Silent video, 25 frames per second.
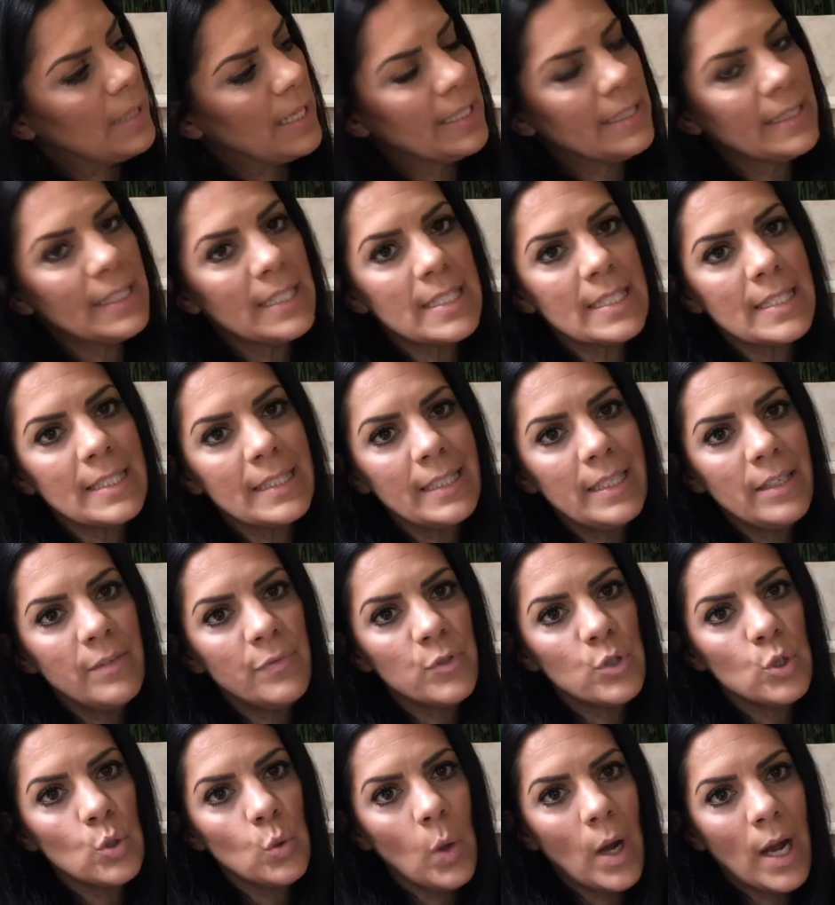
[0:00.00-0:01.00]
Like this
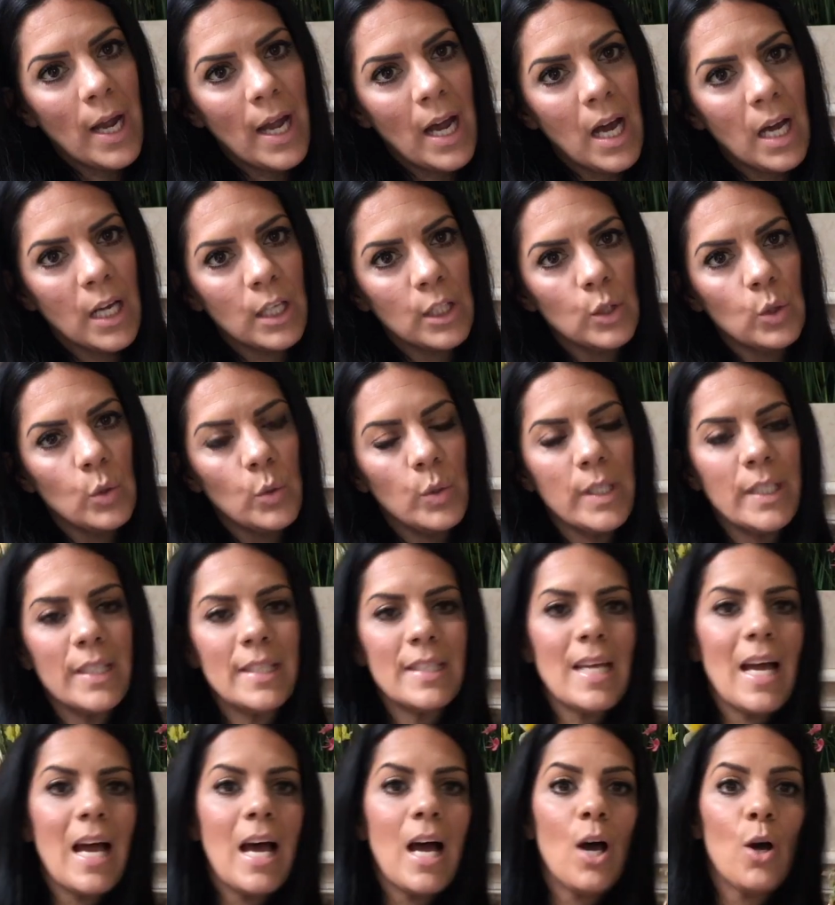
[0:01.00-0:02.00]
leaf too, I hot glued
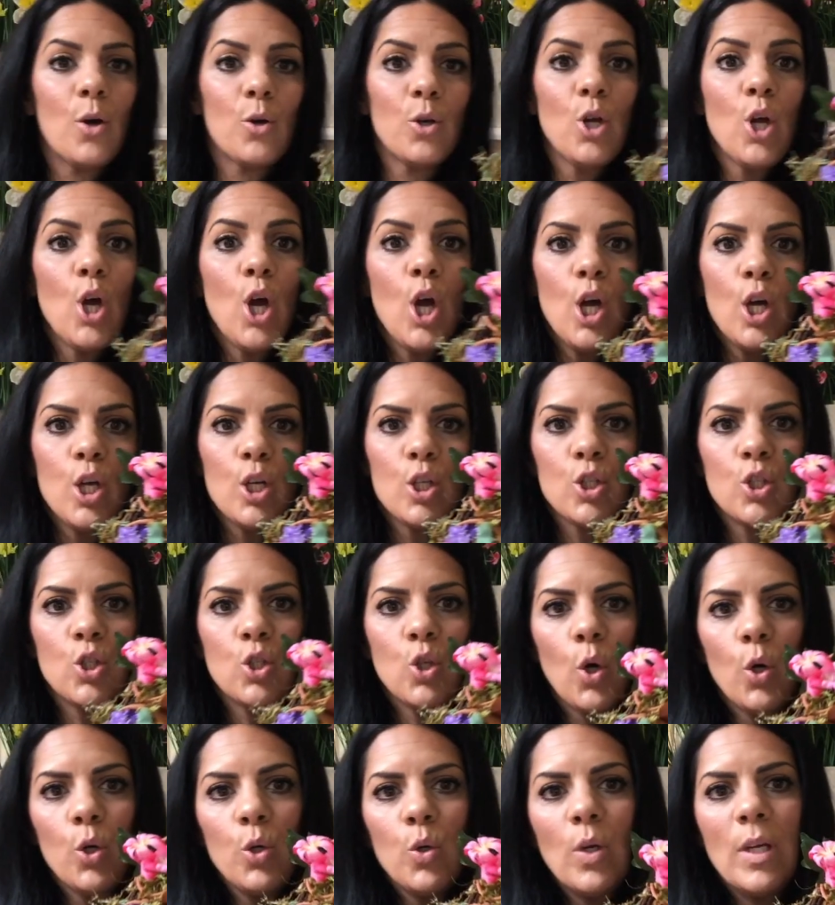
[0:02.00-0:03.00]
it down
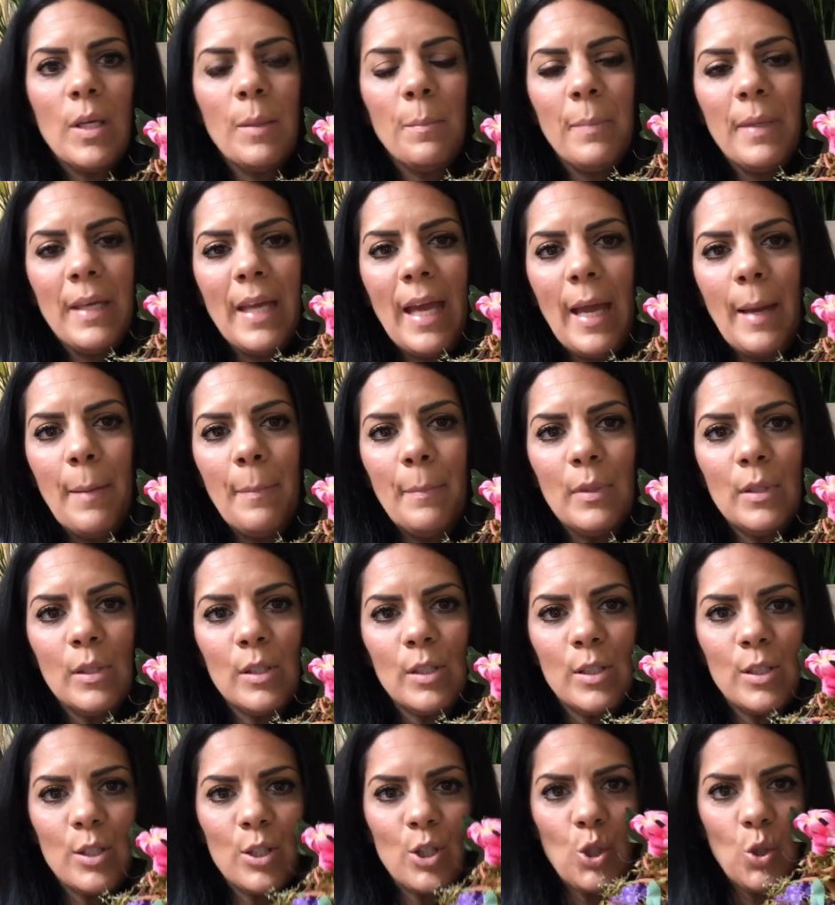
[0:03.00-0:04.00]
so you can be
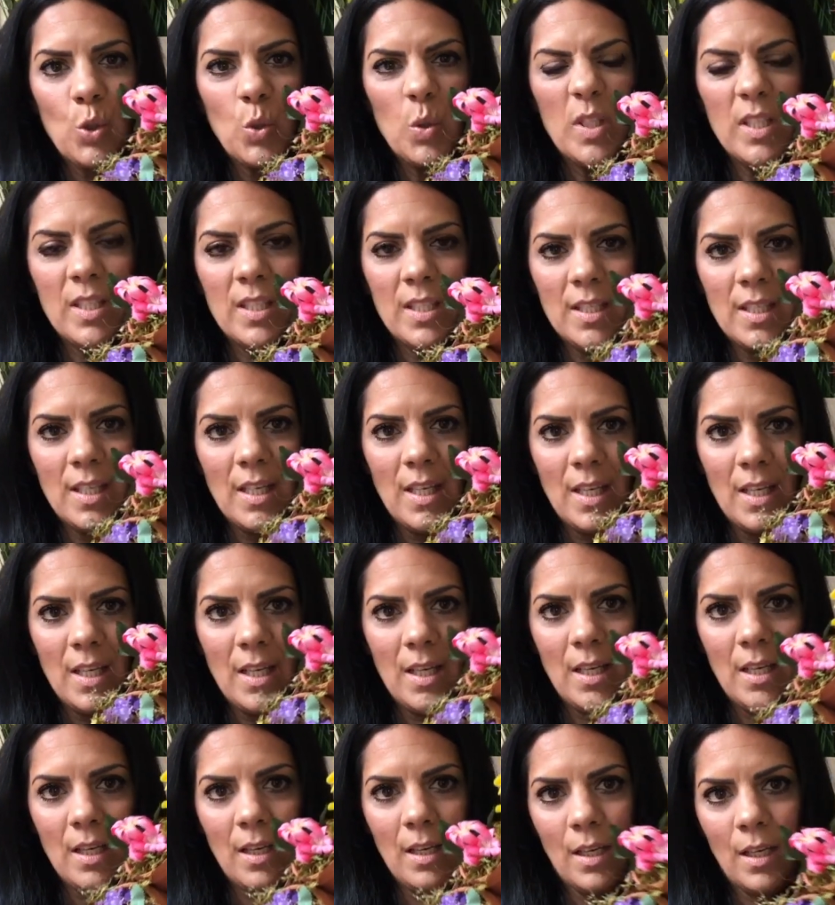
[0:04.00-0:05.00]
able to
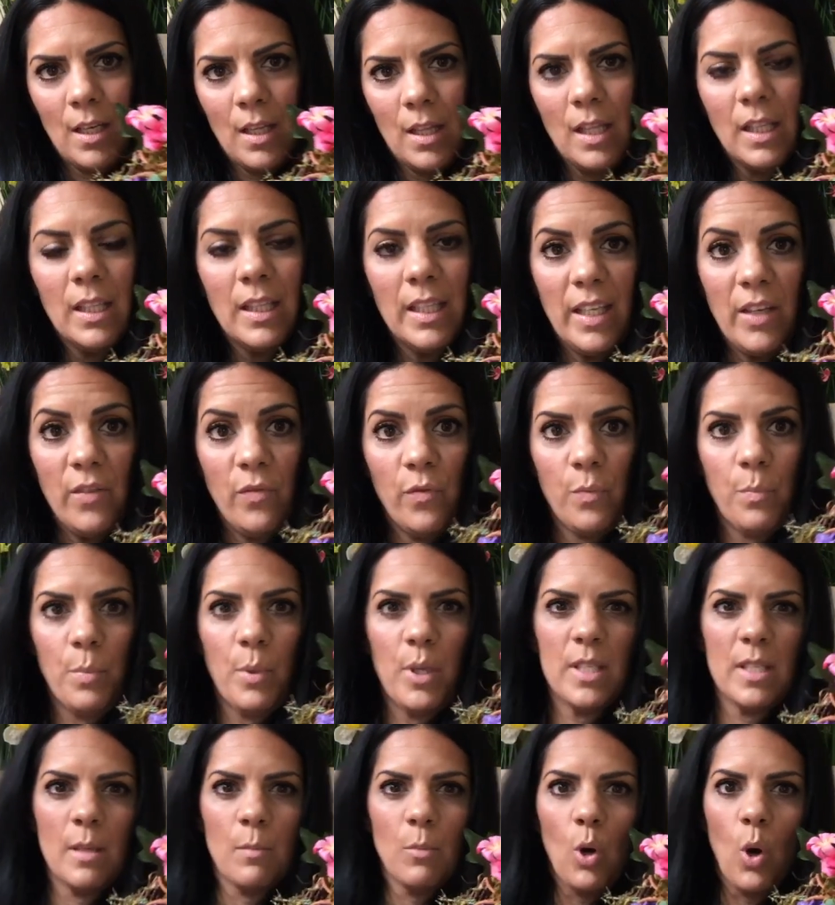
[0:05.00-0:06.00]
see the leaf,
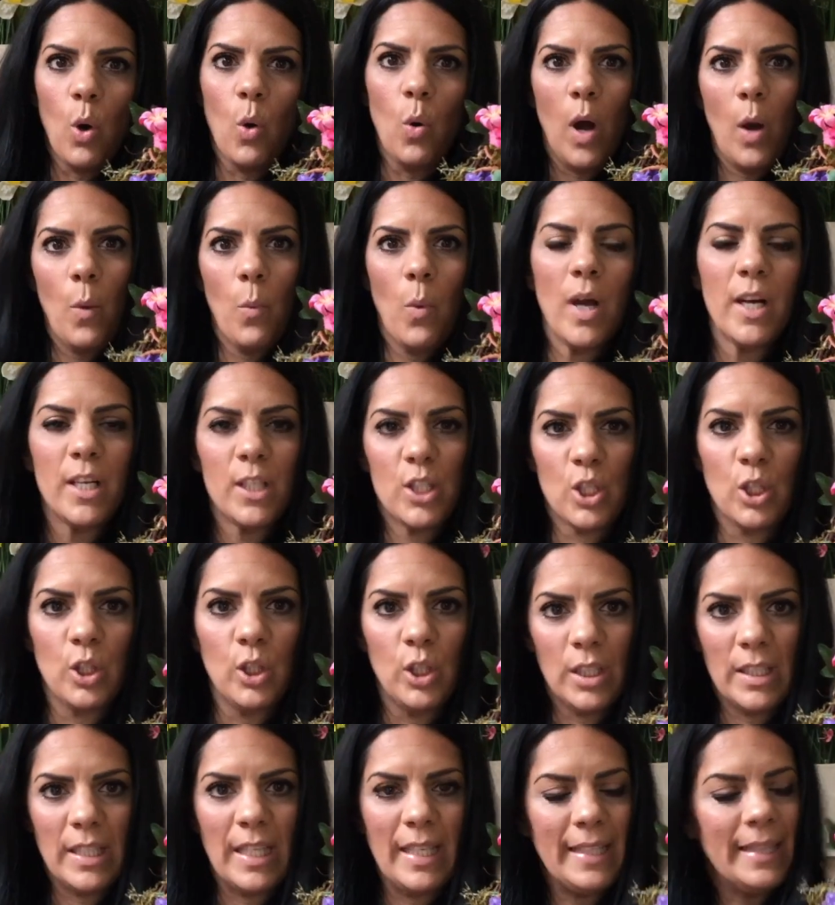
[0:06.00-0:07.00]
because I want it to
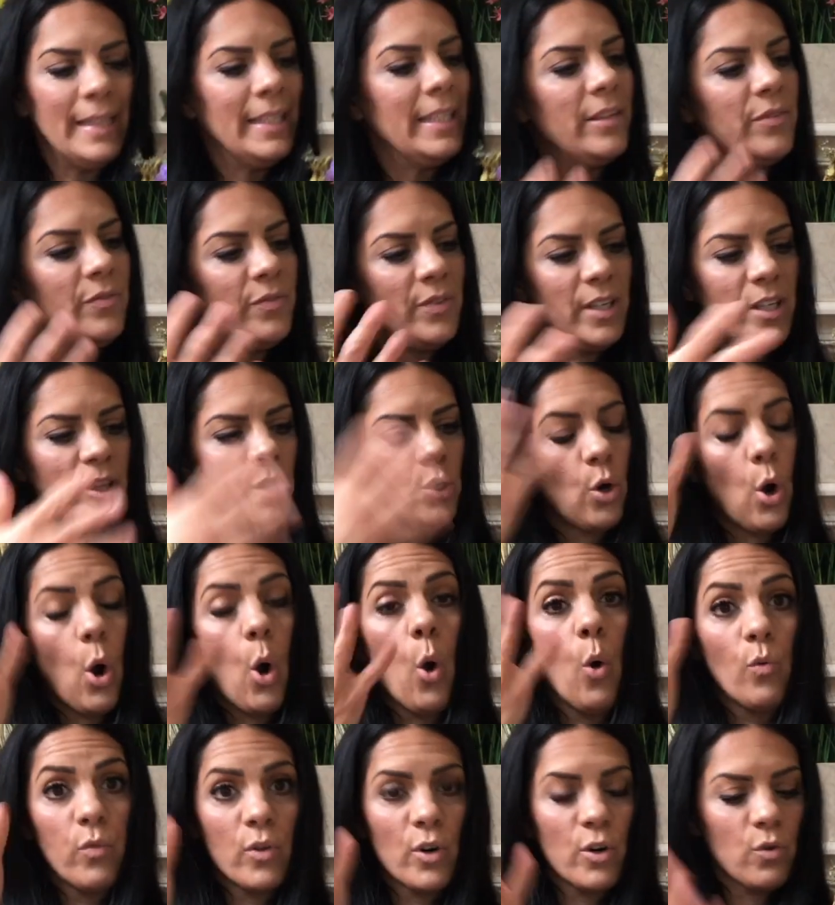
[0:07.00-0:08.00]
look like leafy and they're
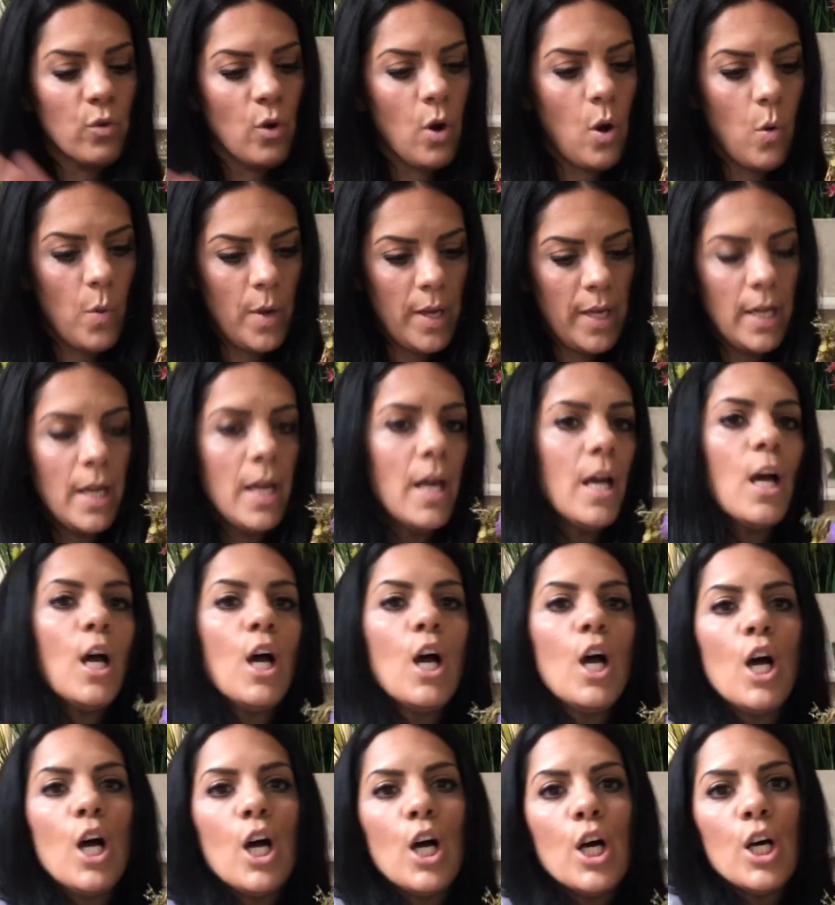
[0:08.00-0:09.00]
overgrowing.
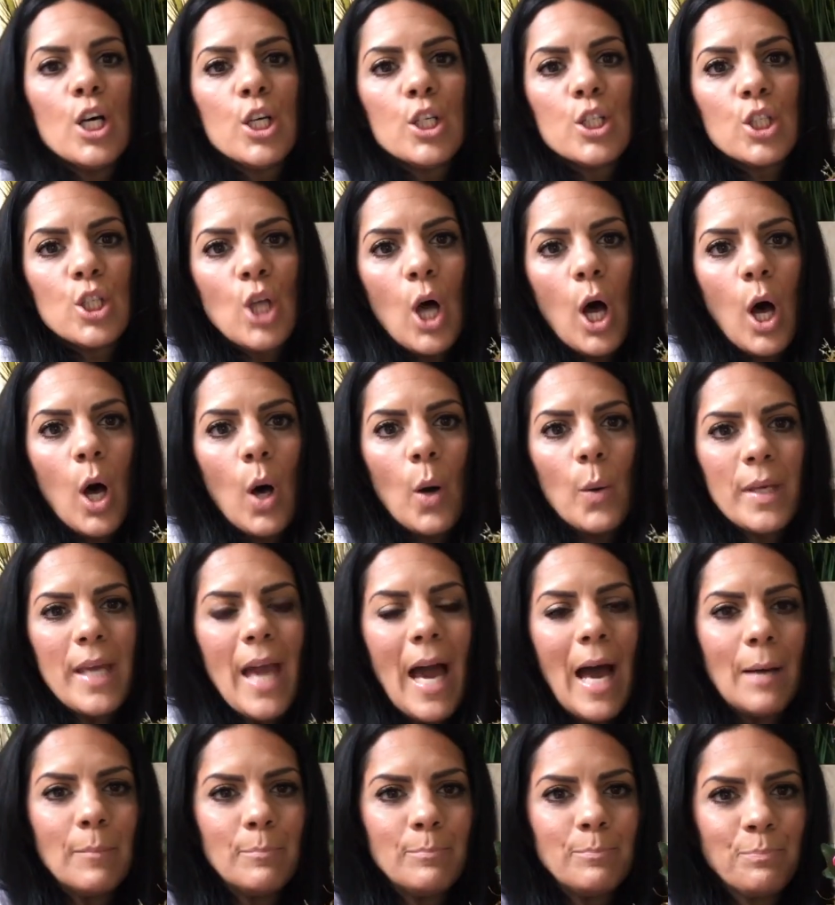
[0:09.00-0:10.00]
So
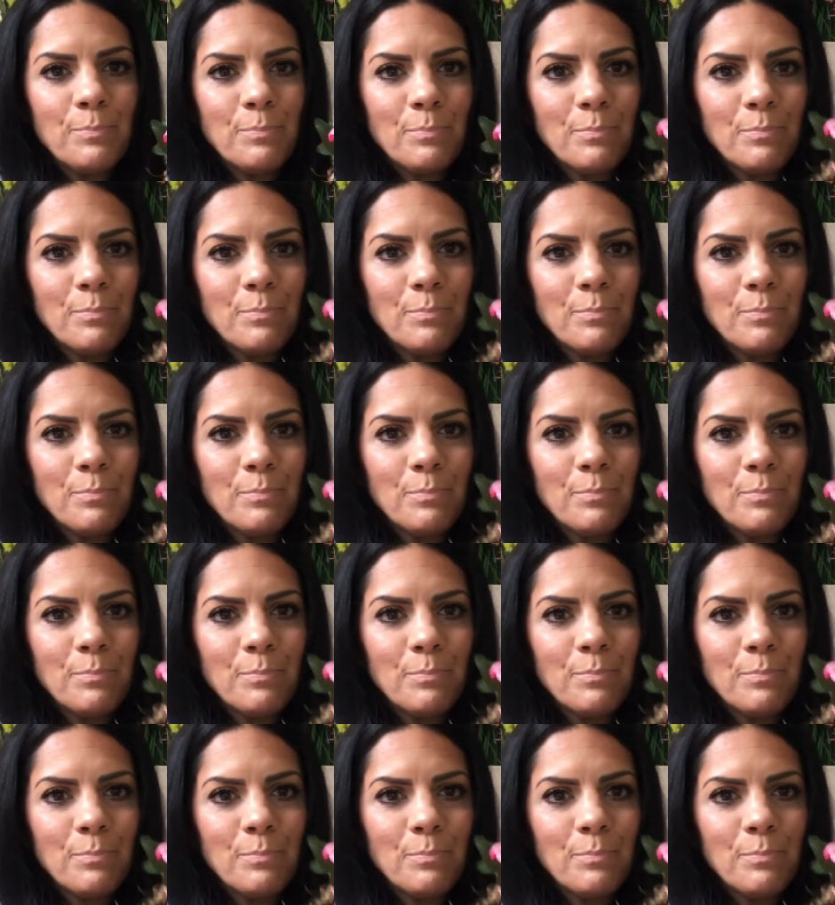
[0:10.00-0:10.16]
yeah.